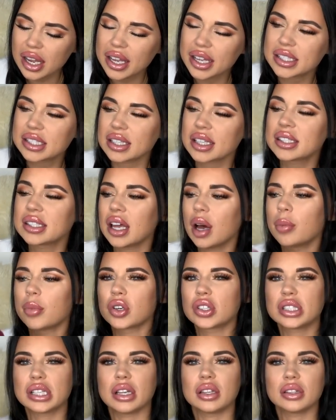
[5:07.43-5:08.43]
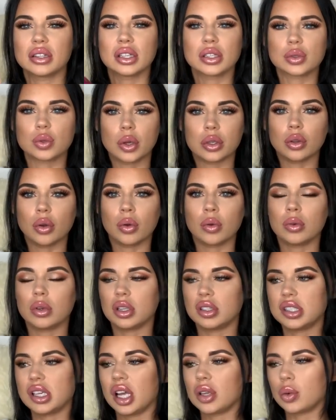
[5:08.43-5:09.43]
It's a summer scent, this one
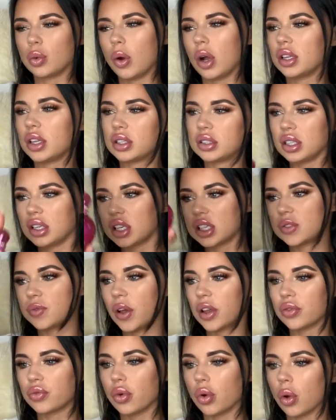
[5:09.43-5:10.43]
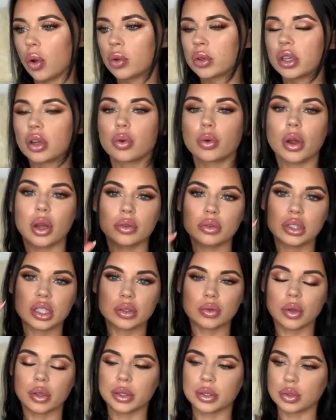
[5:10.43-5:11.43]
only. The other one I think is fine for all year round.
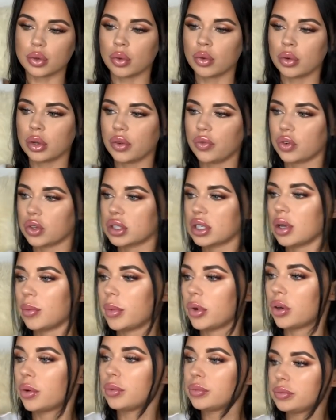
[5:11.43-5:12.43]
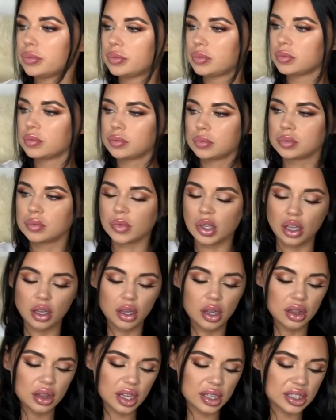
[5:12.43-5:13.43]
This one is only for summer.
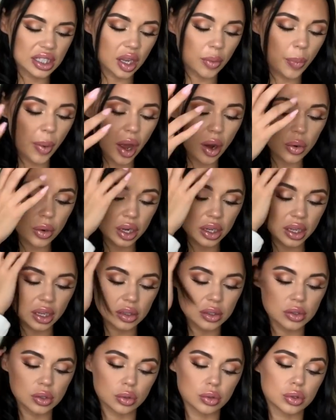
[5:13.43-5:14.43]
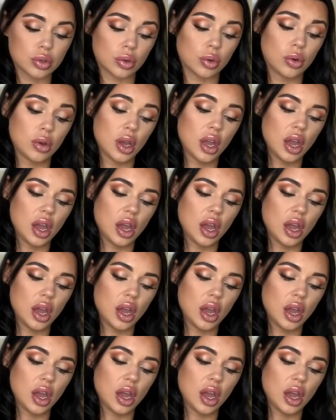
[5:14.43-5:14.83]
Lasting power again, so.